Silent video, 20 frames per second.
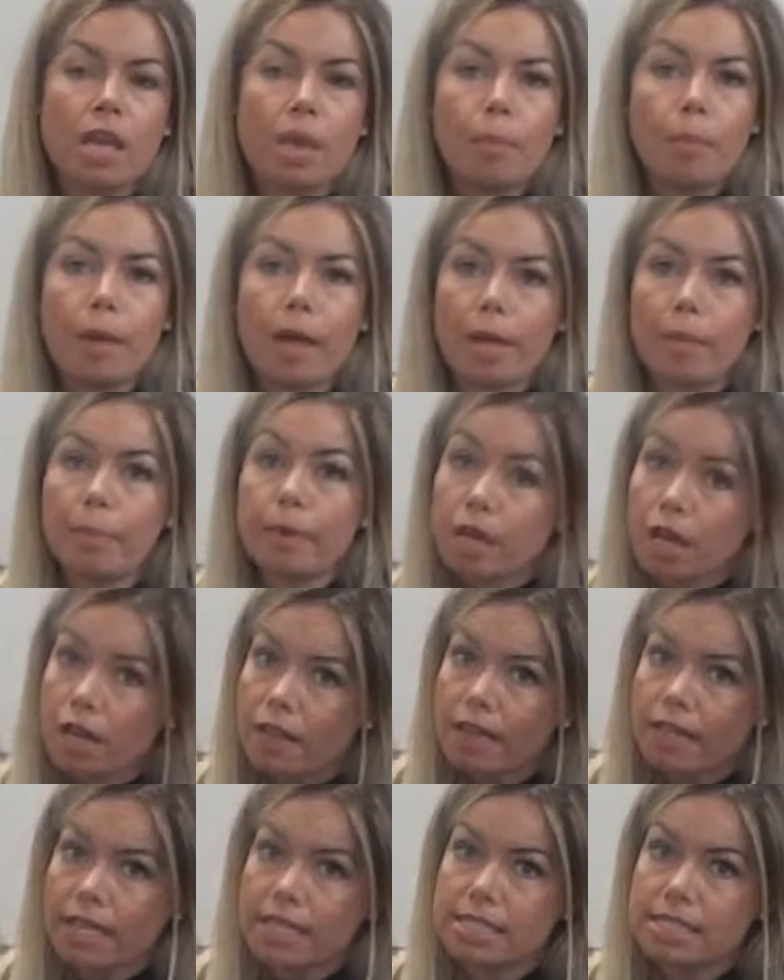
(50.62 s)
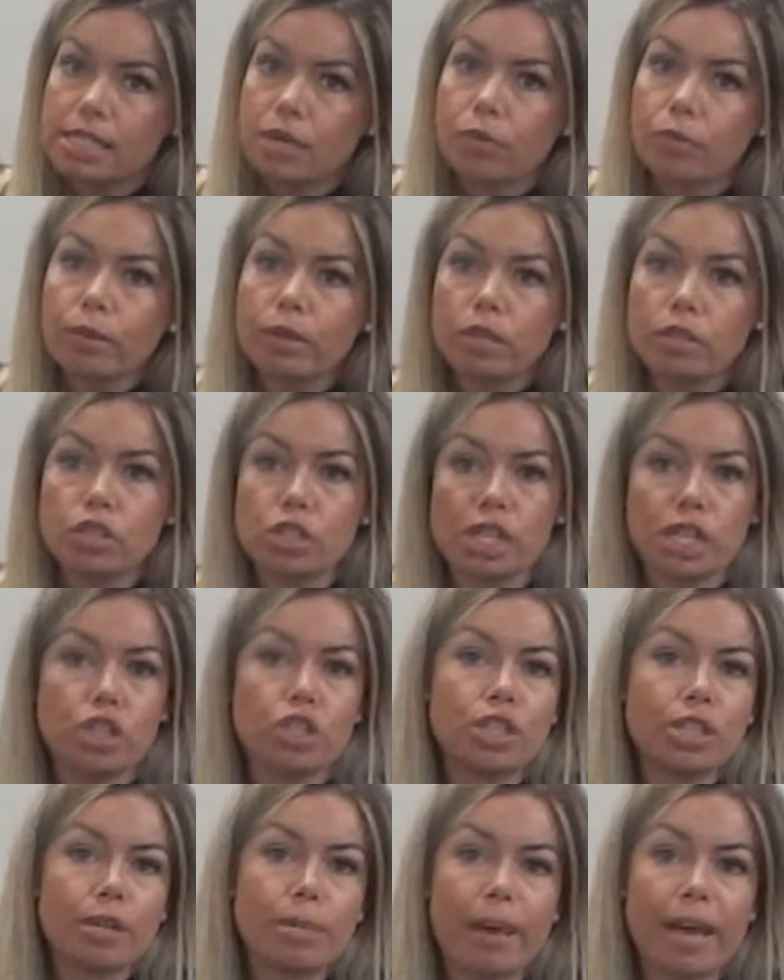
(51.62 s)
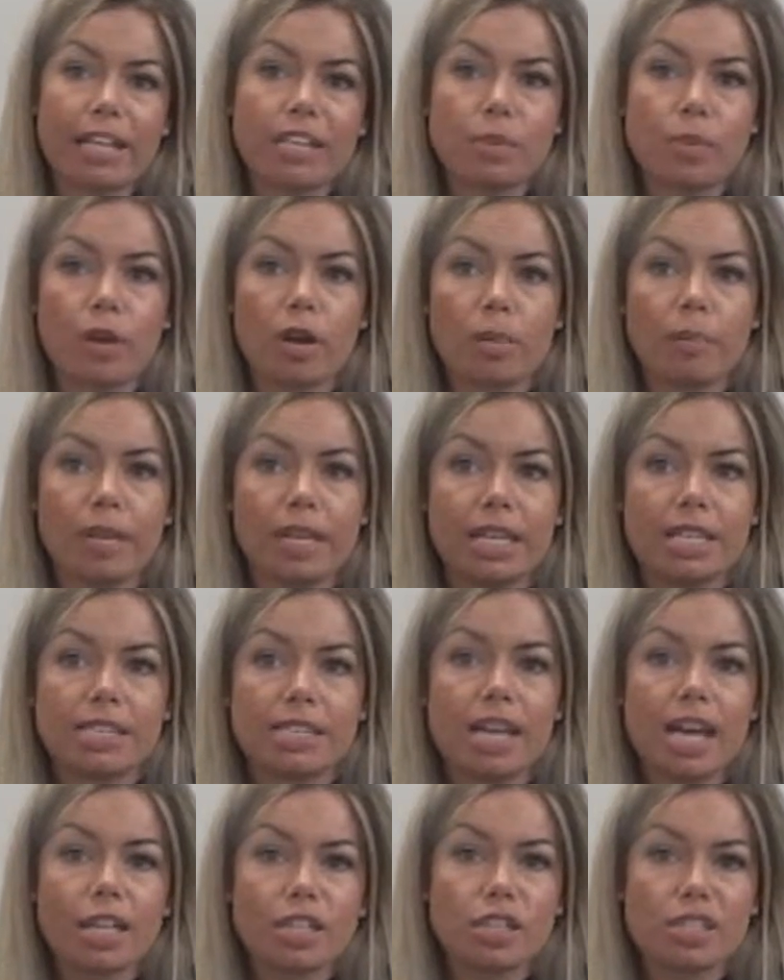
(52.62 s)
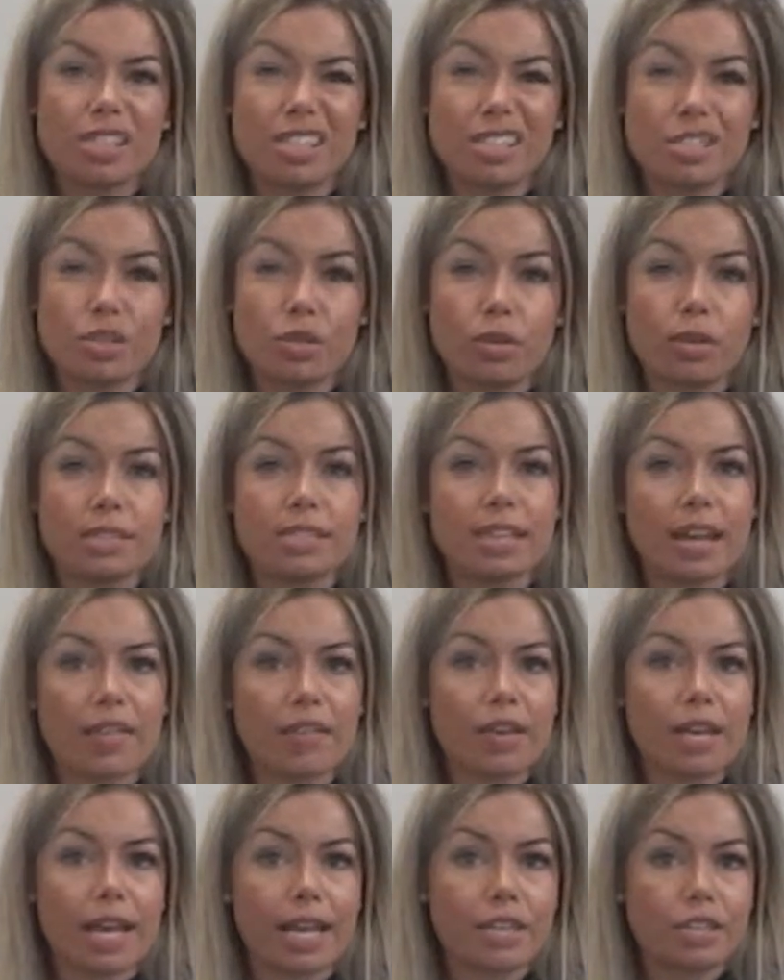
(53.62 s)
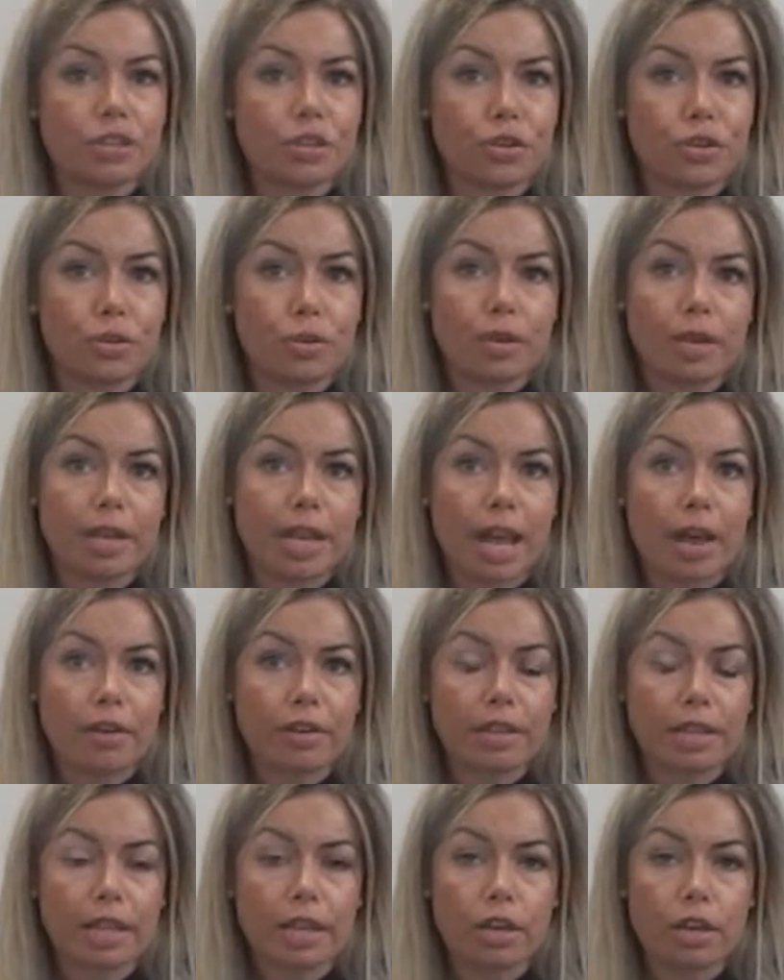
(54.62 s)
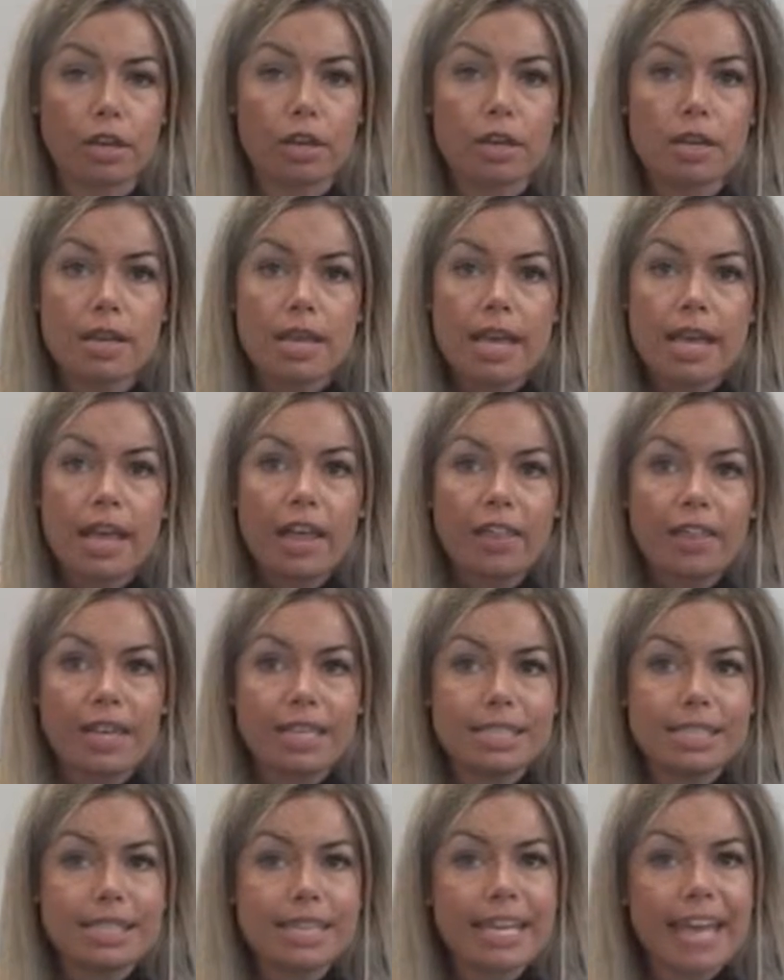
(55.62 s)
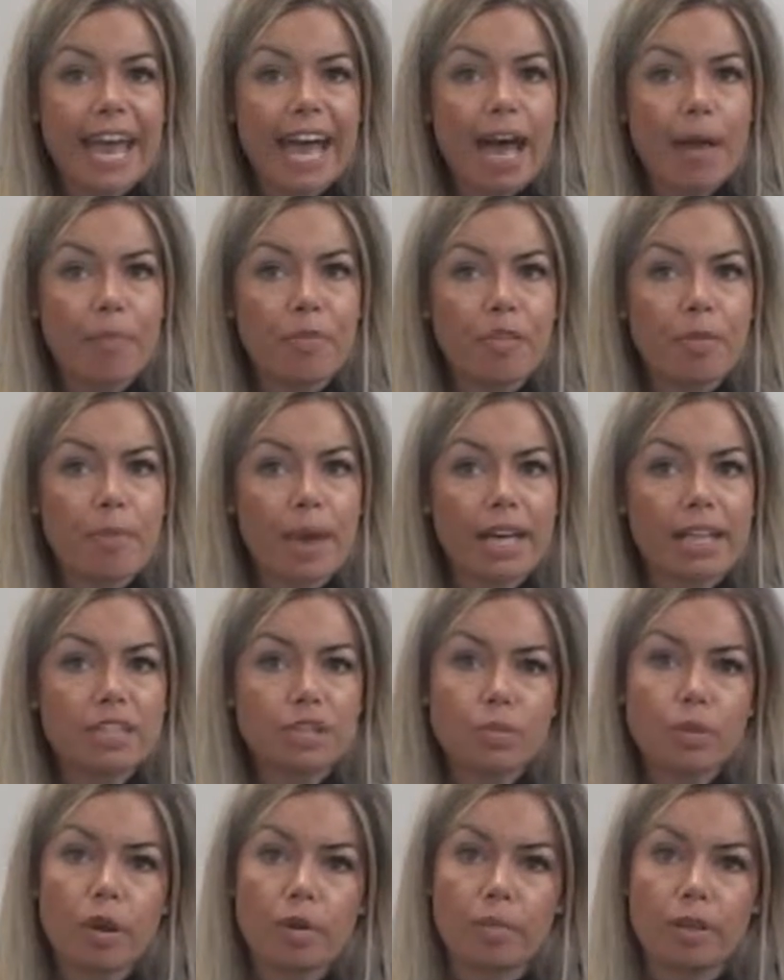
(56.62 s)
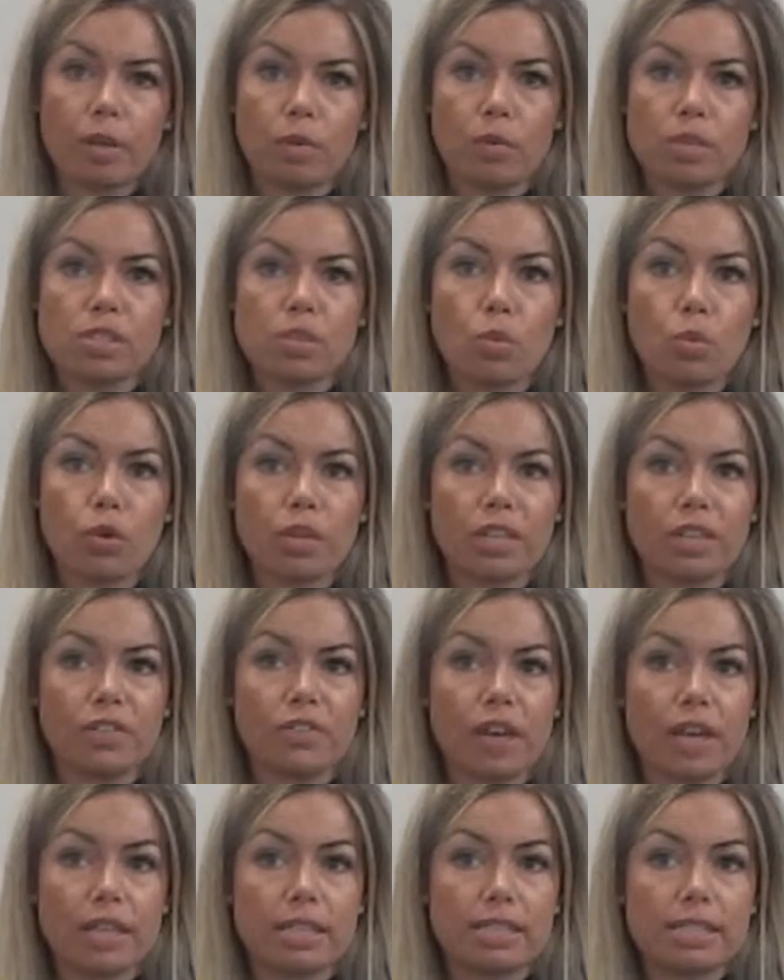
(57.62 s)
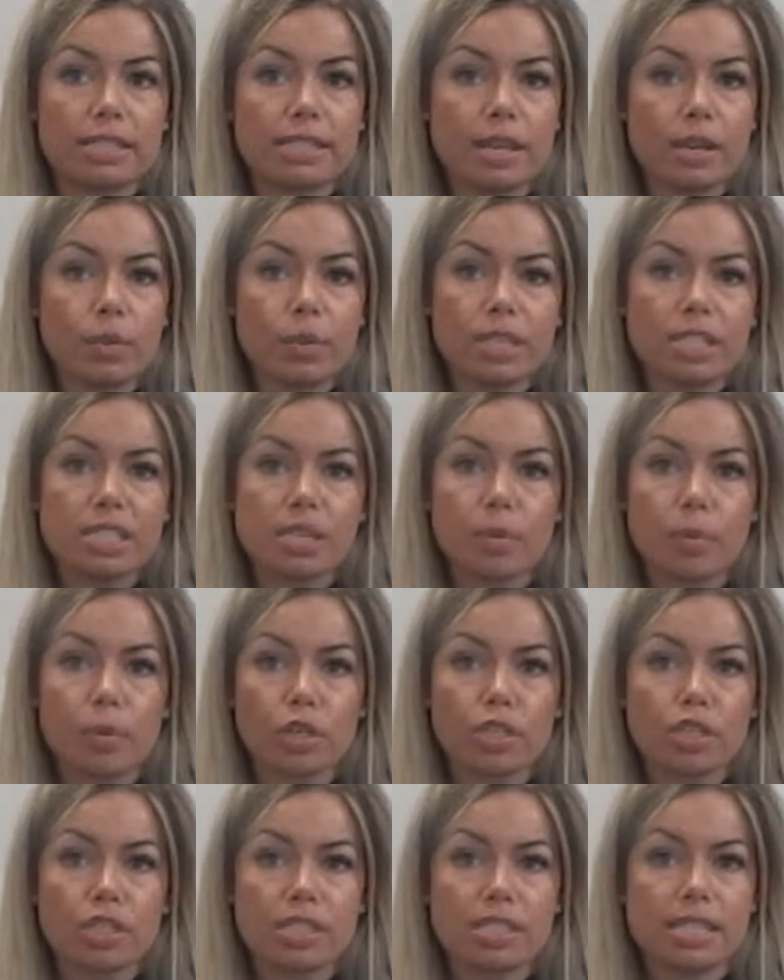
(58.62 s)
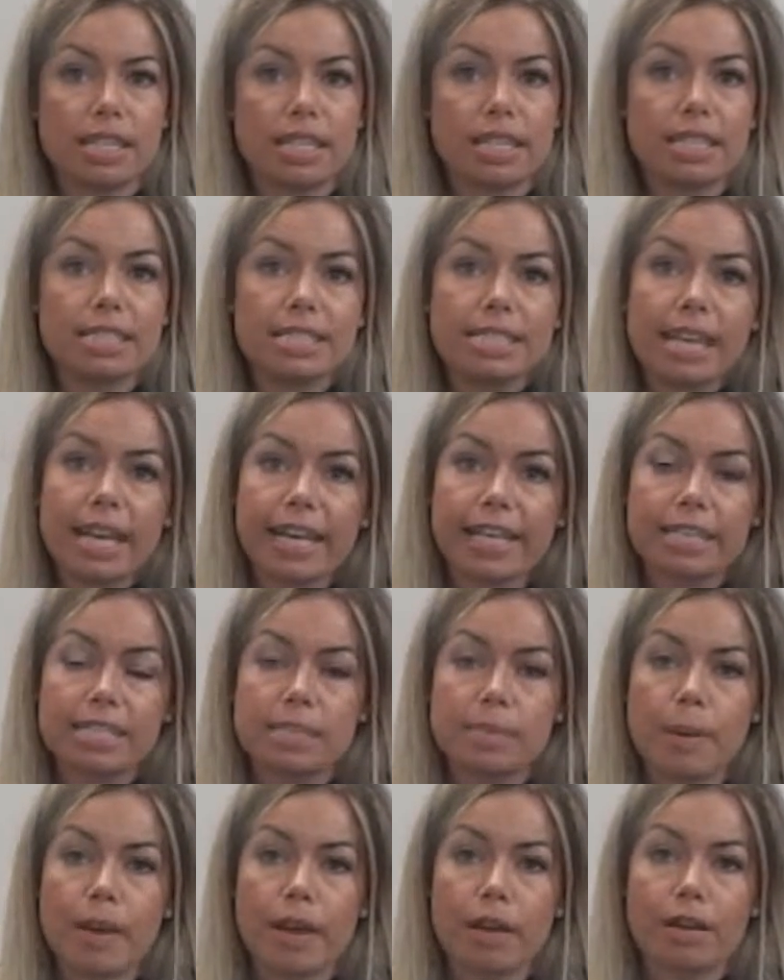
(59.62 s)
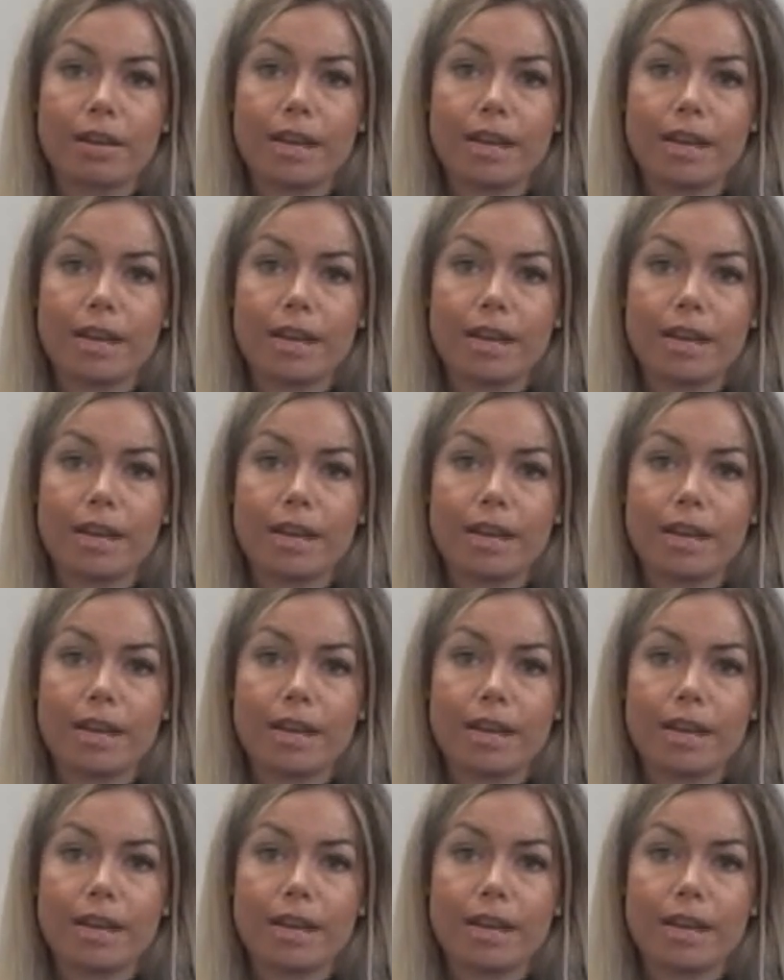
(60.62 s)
But beyond this, the real change in the math department is not just that students have a nicer, newer calculator. Thanks to CAP, the math department was awarded funds that went to purchasing the TI-Nspire